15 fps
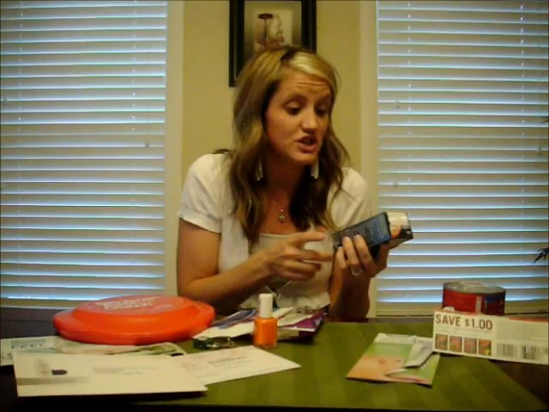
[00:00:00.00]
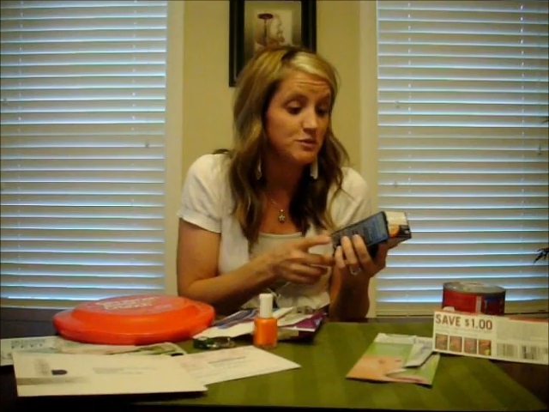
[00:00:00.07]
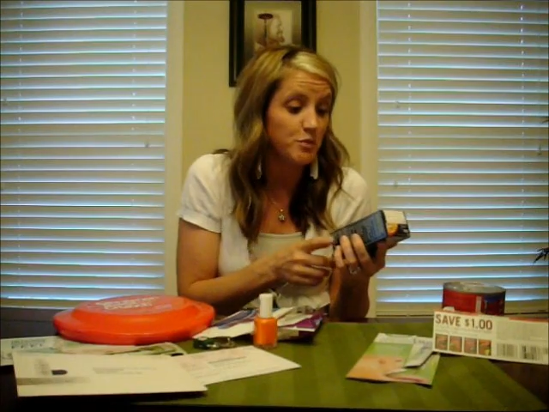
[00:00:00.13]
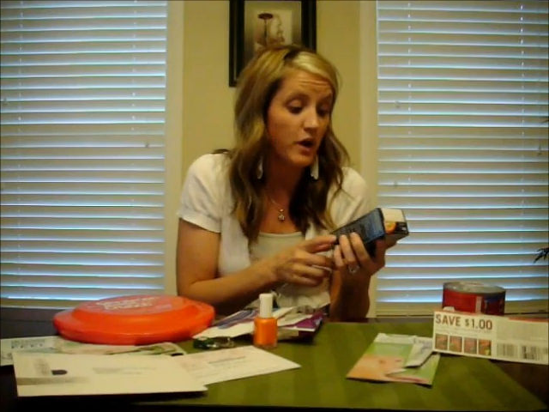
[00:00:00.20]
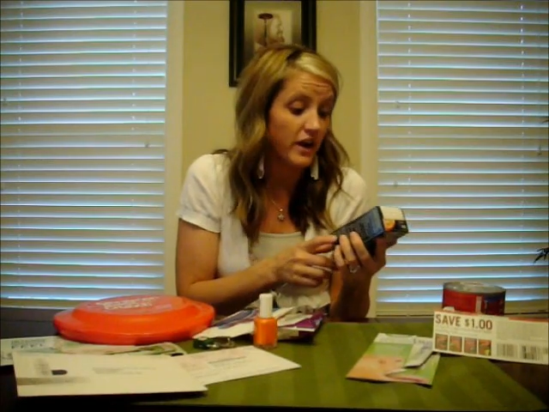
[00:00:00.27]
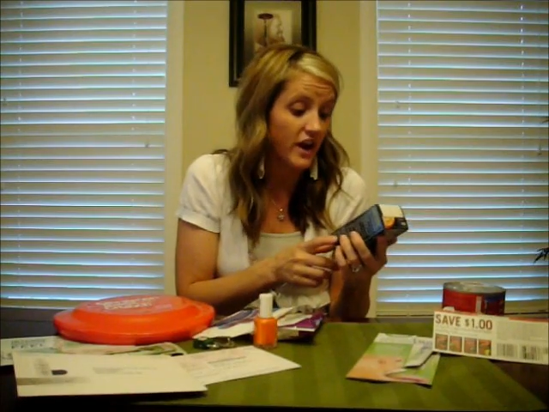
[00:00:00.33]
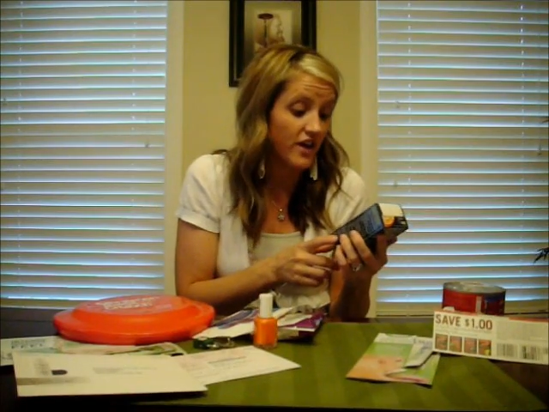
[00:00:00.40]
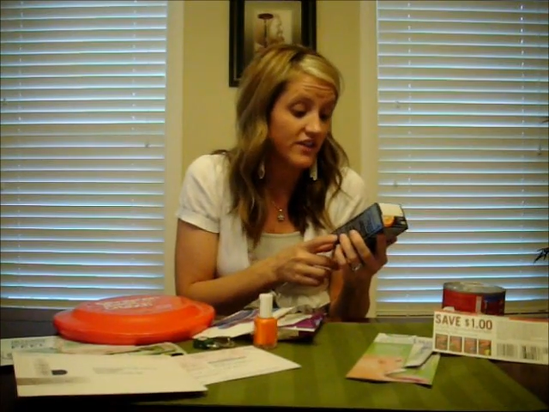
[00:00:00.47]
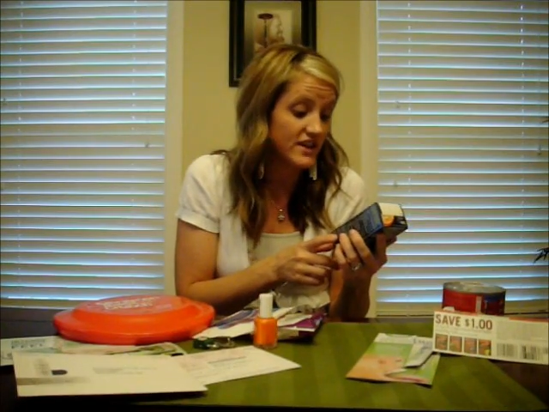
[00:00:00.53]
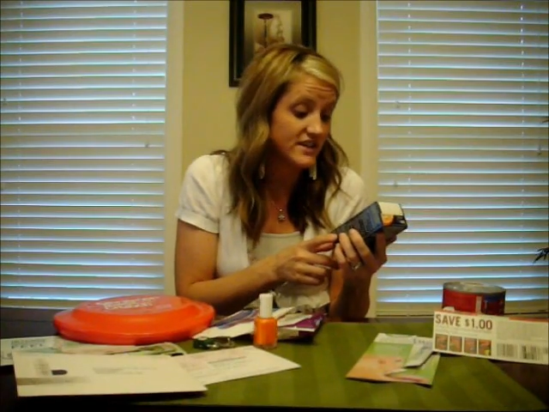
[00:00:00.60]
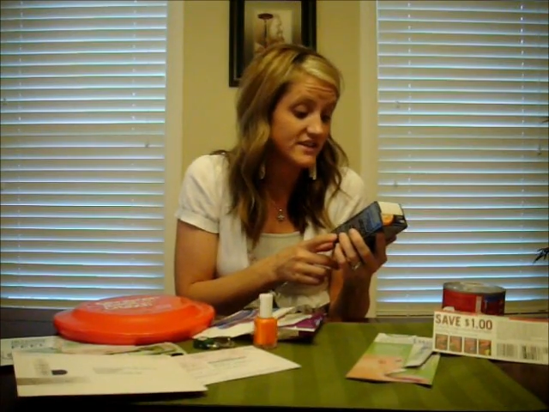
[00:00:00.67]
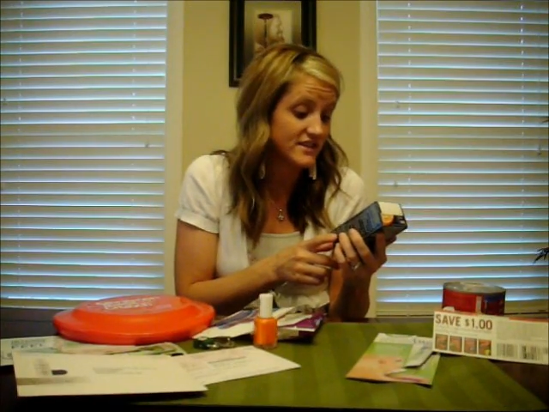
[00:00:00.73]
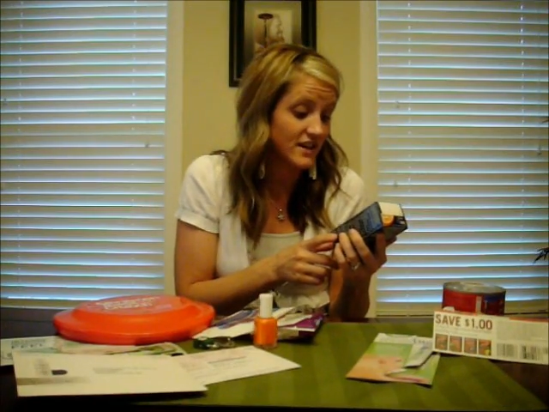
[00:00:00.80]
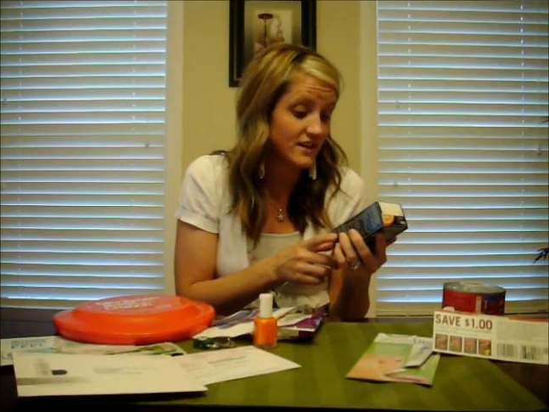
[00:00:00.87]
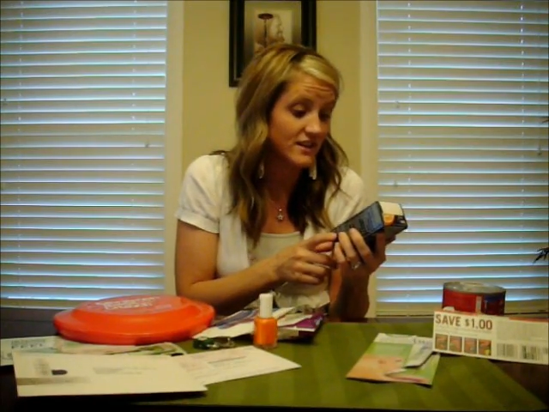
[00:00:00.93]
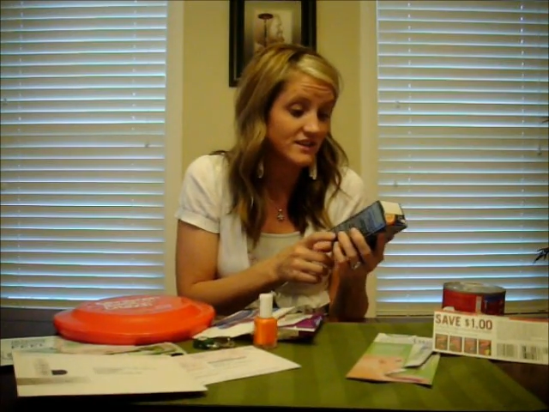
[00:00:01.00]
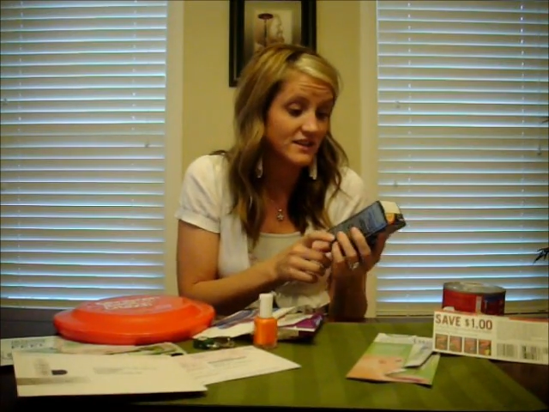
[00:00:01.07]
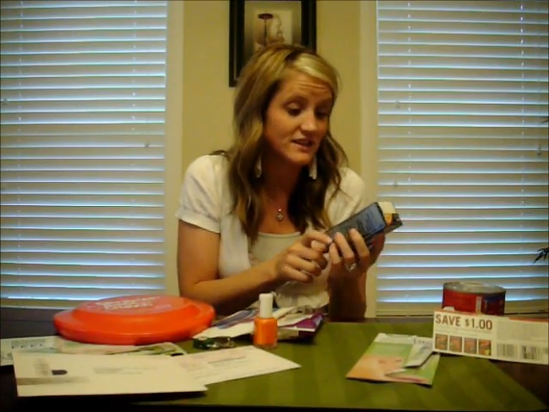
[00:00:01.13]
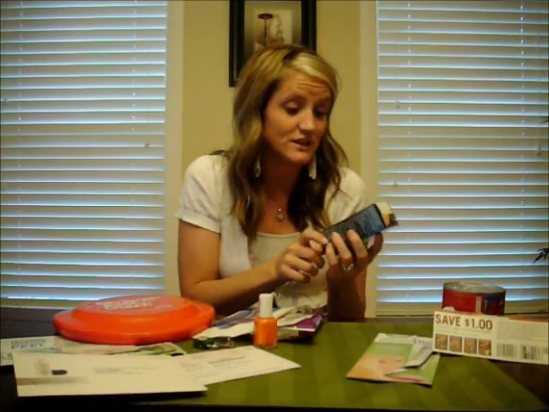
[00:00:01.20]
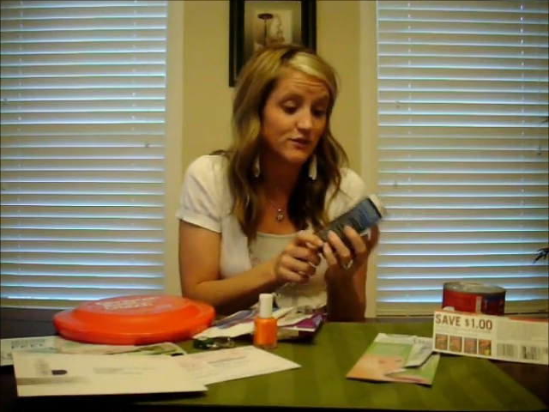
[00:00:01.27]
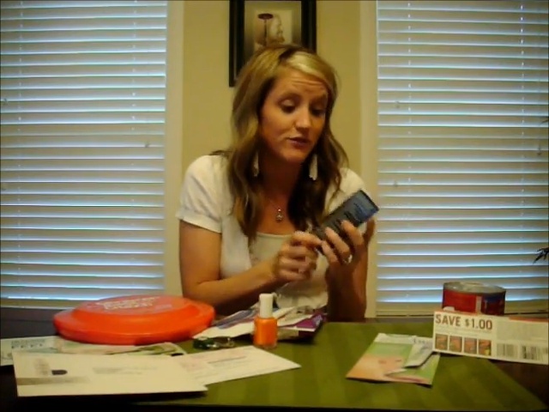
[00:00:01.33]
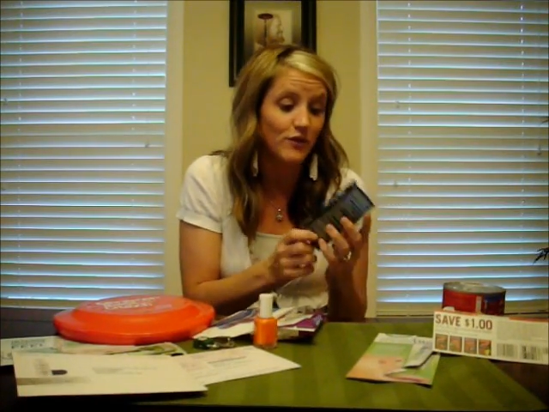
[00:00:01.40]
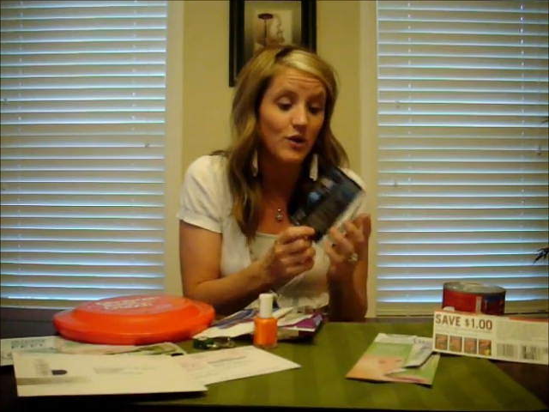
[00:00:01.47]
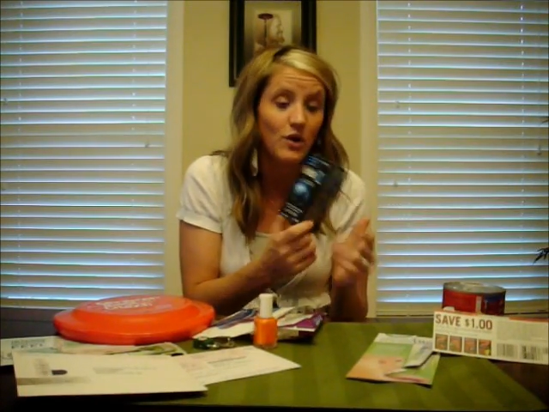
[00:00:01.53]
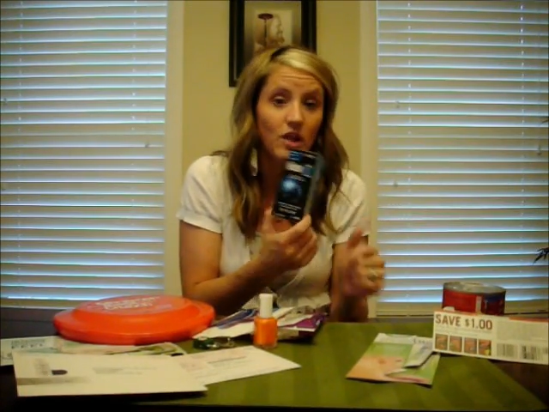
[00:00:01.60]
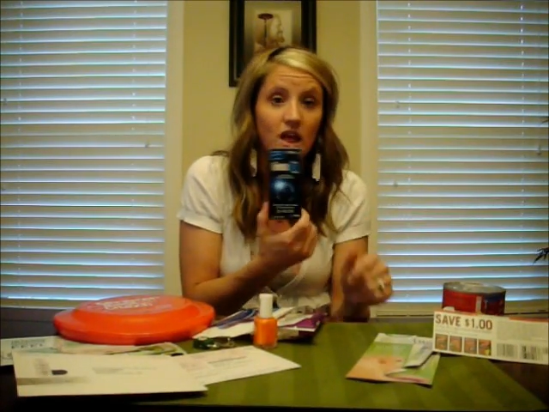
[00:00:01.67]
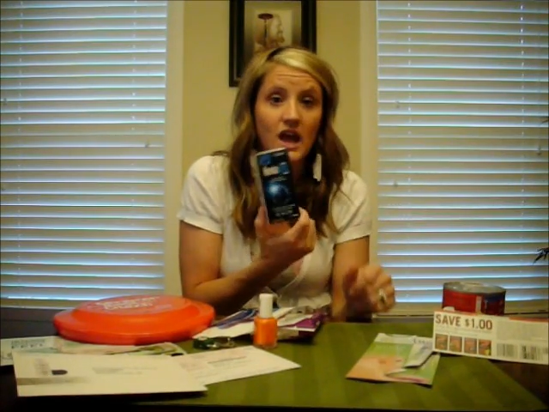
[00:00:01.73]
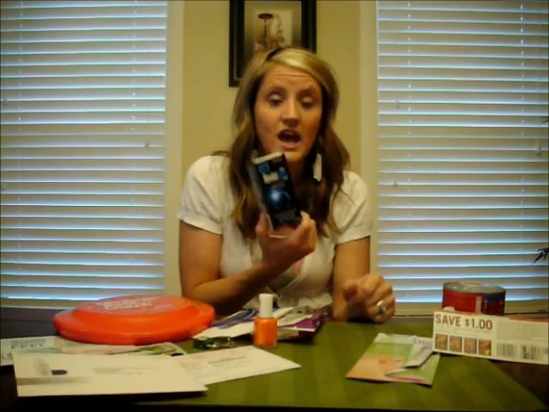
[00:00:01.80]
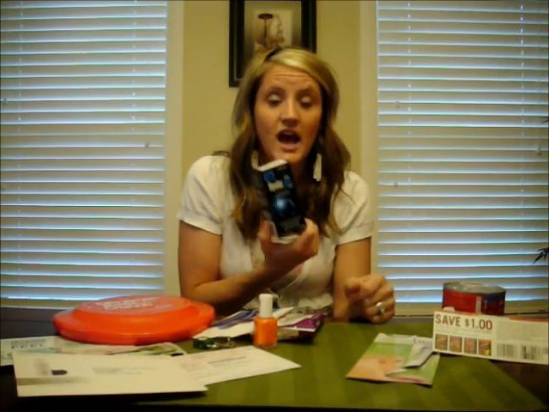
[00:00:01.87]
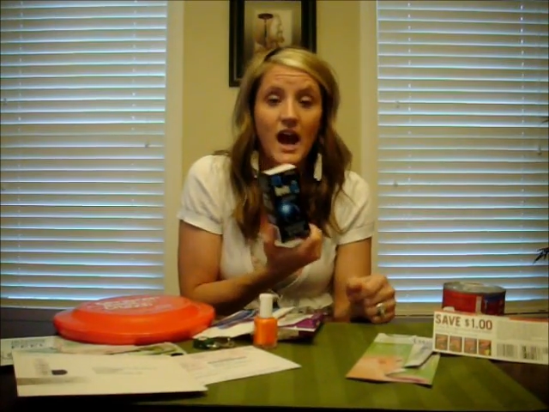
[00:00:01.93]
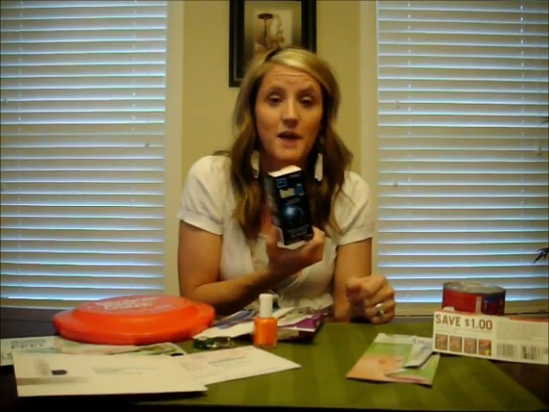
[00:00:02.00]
she brought out this, and this is a full.